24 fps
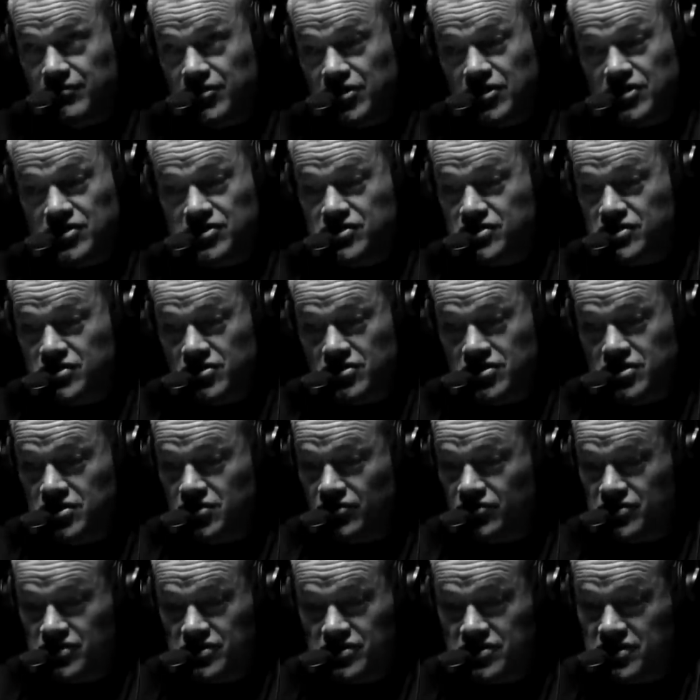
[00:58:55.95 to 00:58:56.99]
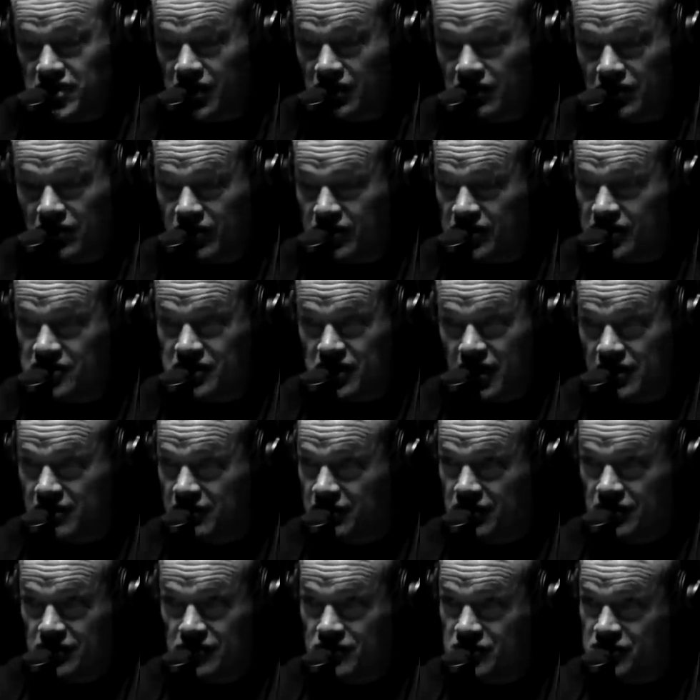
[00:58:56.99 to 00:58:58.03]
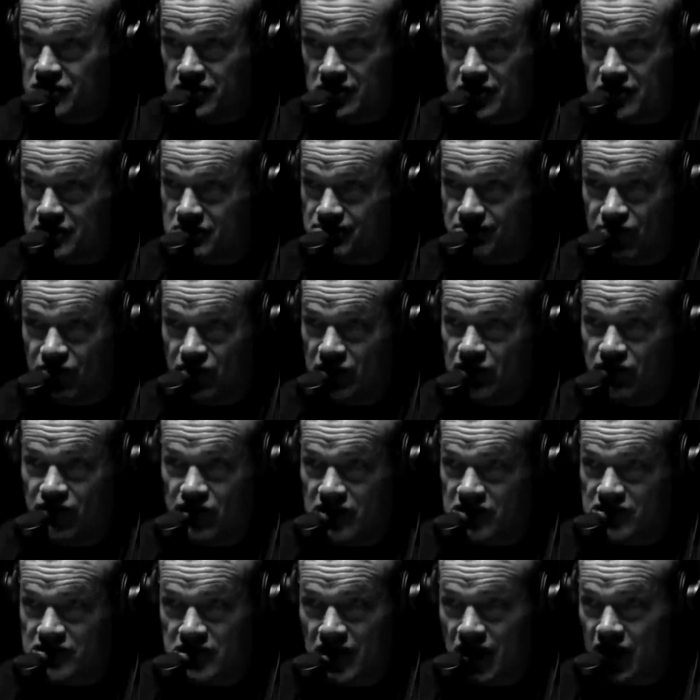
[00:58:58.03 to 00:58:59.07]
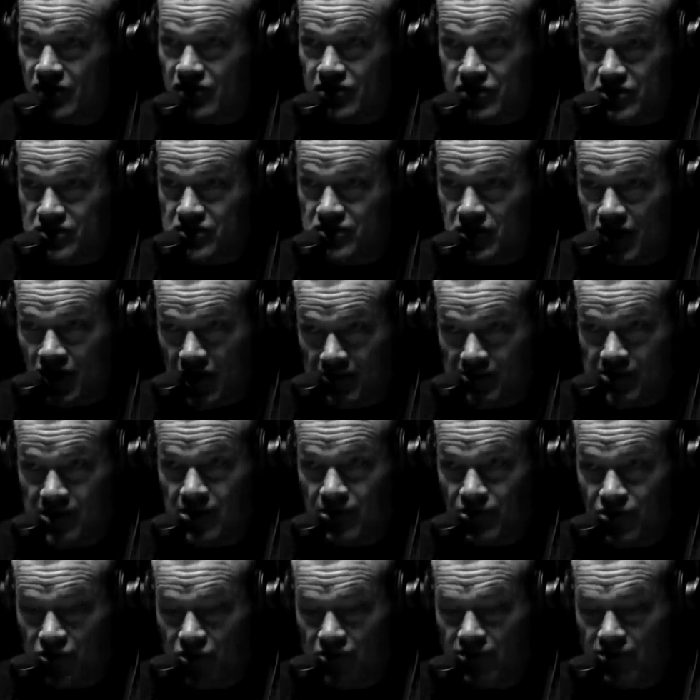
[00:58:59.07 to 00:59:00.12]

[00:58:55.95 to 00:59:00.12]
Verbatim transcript: because Churchill just said, look, it's not using this previous knowledge. You got to be able to